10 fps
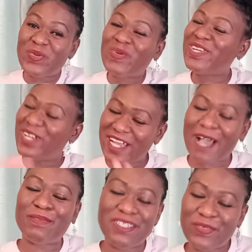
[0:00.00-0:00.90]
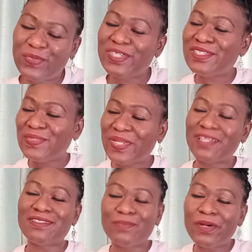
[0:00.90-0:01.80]
We were not captives, we were
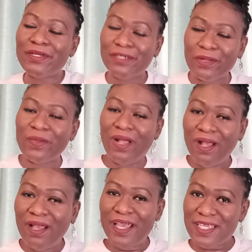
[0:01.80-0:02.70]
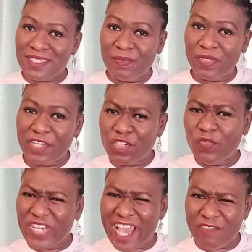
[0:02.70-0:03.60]
students, but you know, it's similar. You
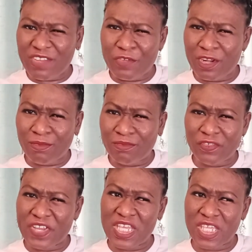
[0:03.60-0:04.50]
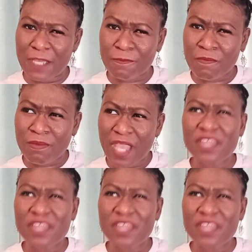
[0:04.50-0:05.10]
don't really have any freedom of anything.